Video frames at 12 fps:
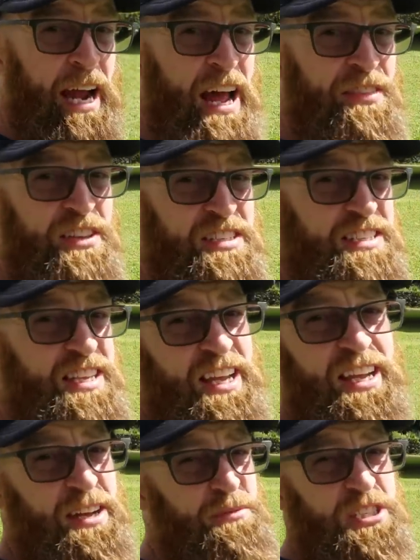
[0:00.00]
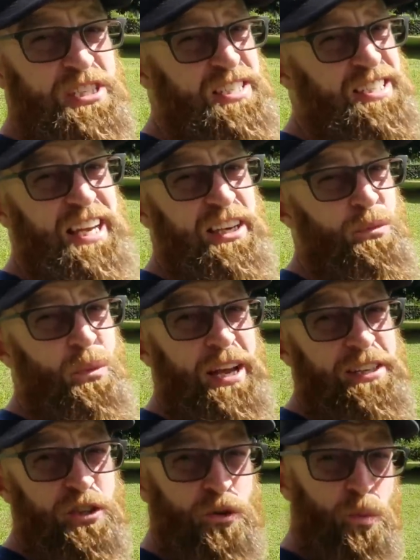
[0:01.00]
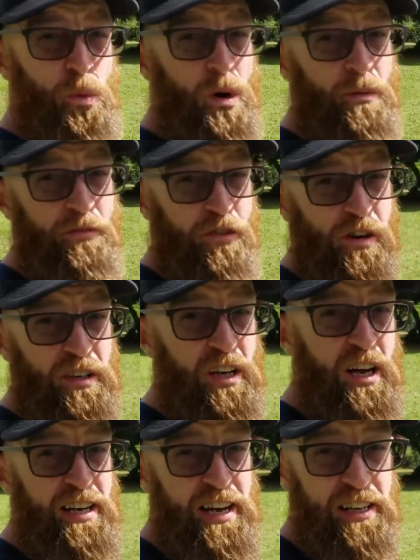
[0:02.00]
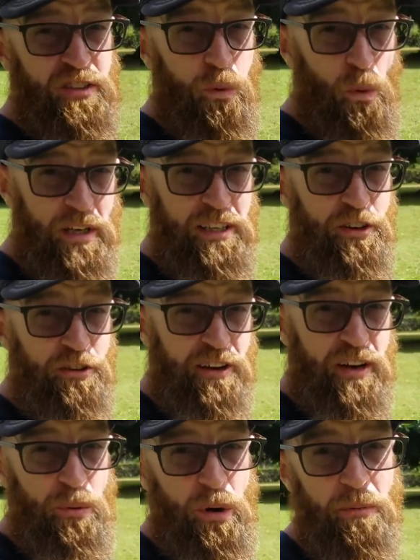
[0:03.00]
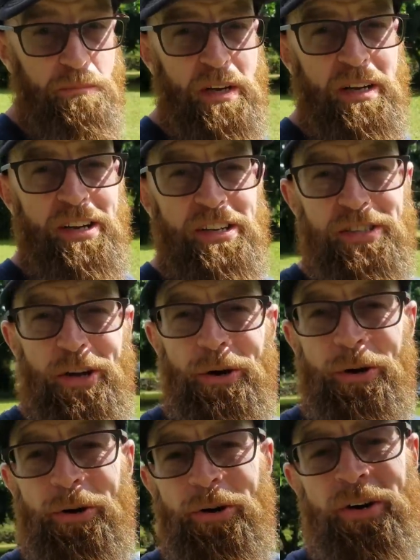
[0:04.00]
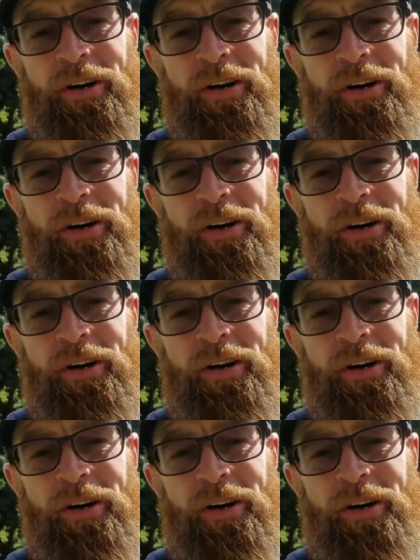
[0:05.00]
and this thing, it was just getting way too warm for a 20-degree quilt. So